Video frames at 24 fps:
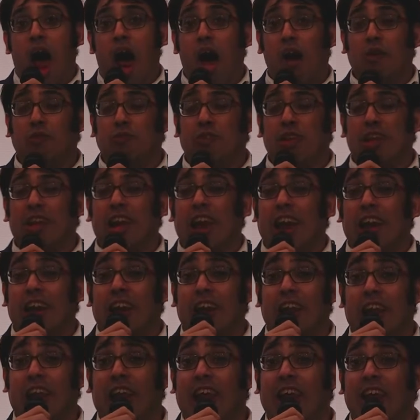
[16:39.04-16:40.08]
After that
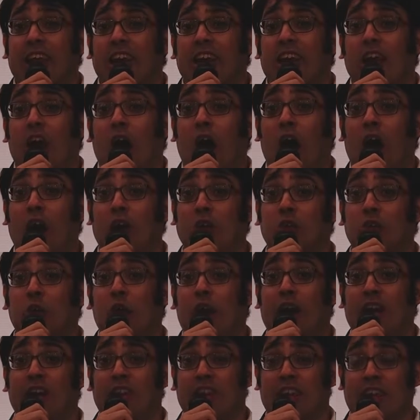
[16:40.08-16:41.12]
enlightening
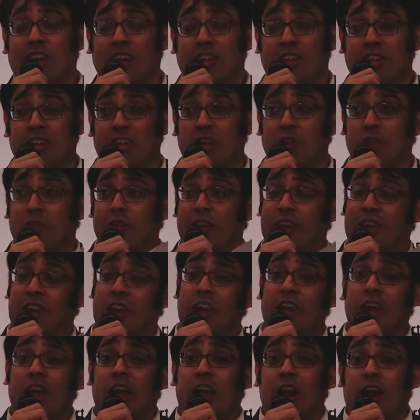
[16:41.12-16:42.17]
heart-to-heart session with
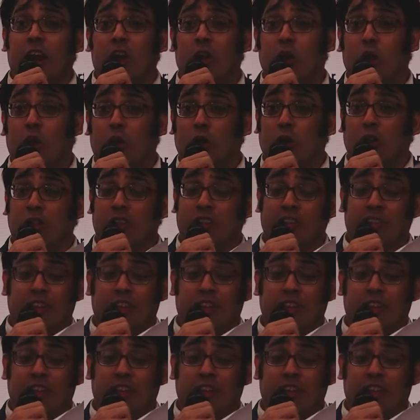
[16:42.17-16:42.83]
Dr.